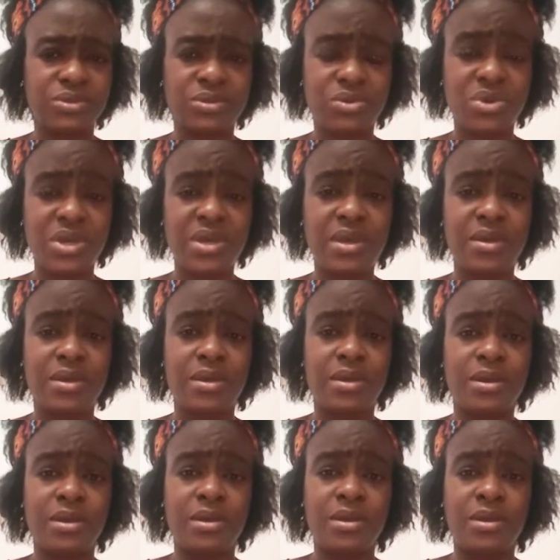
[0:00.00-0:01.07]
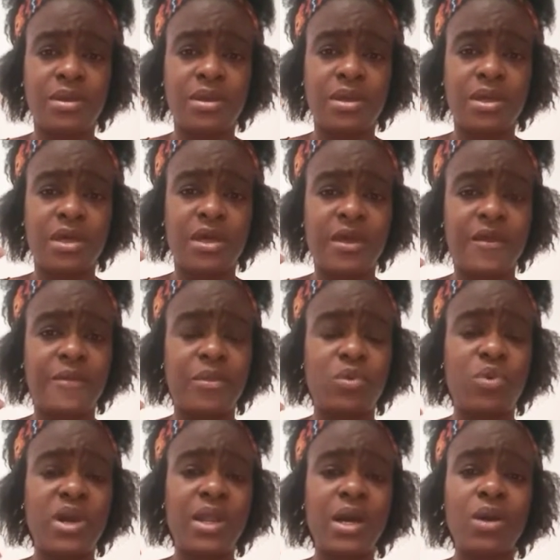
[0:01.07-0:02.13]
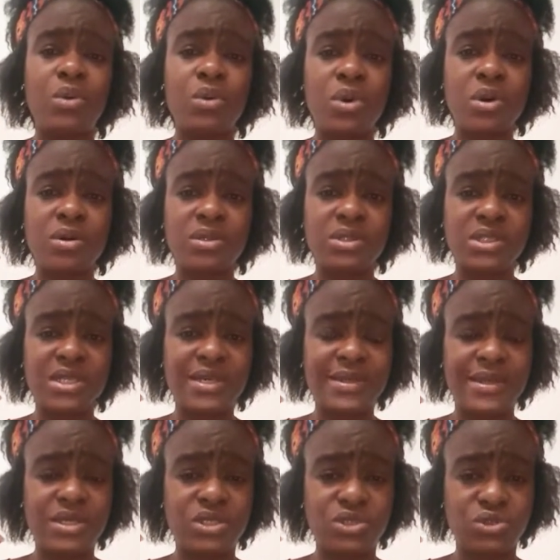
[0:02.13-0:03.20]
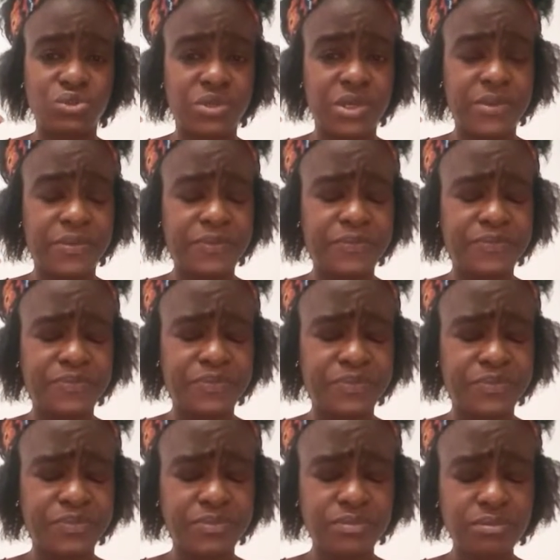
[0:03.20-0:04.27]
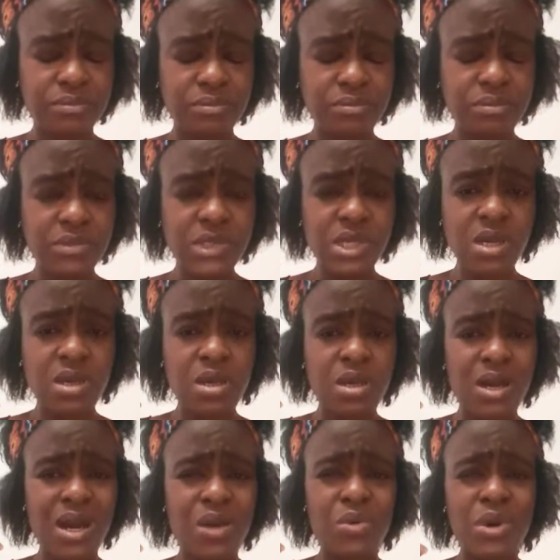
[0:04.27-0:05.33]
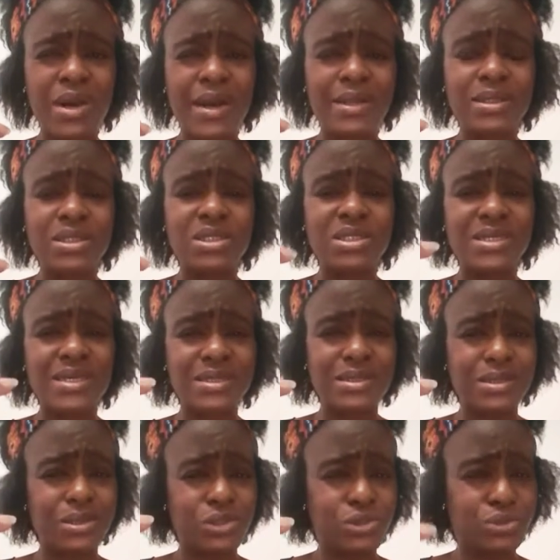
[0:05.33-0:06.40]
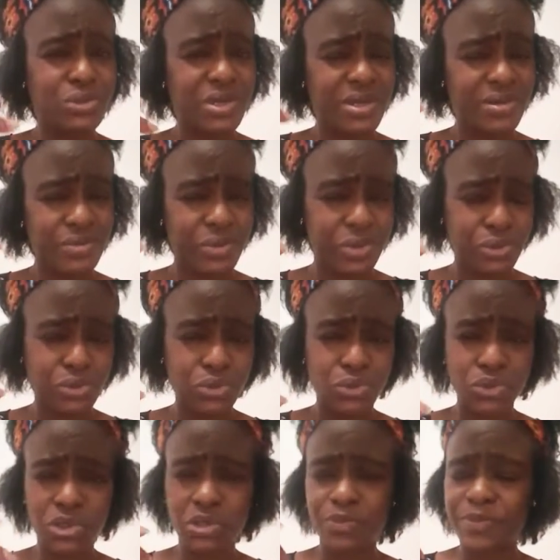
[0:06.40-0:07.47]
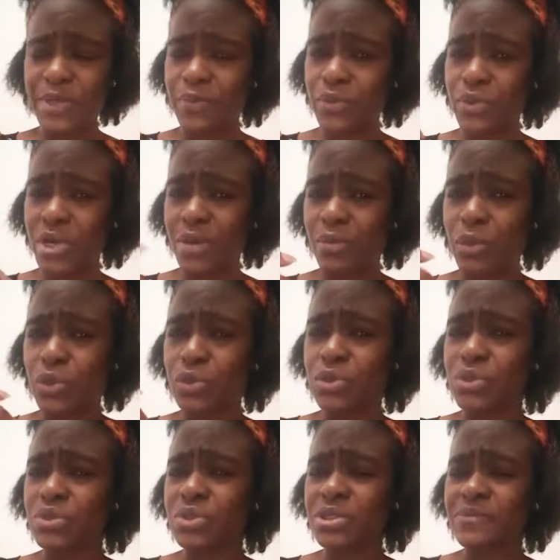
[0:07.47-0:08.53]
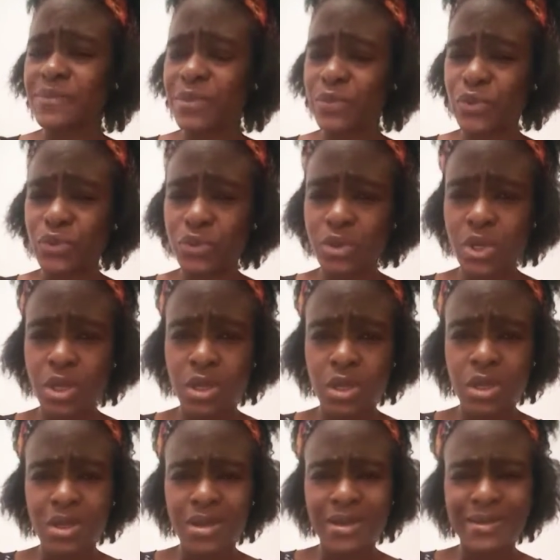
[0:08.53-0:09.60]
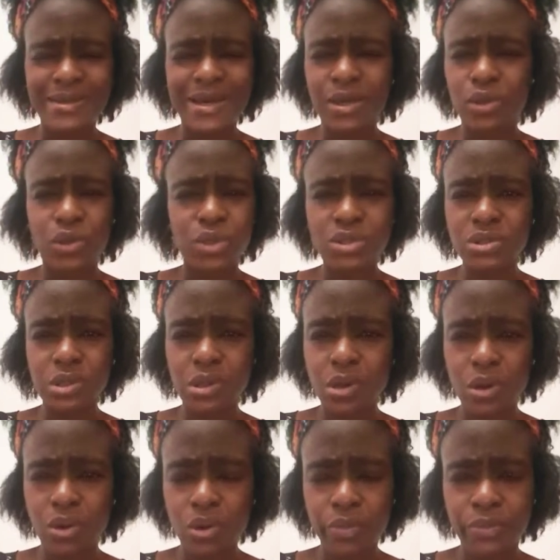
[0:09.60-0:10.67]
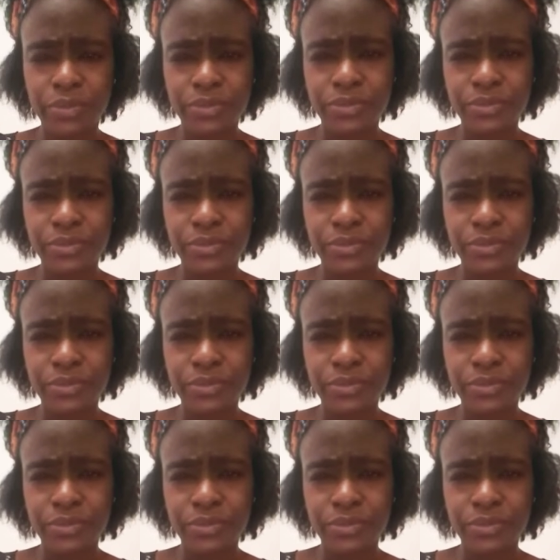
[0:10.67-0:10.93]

Okay. And while I was in this stream, I was at the destitute area, those people among those people that lost all hope.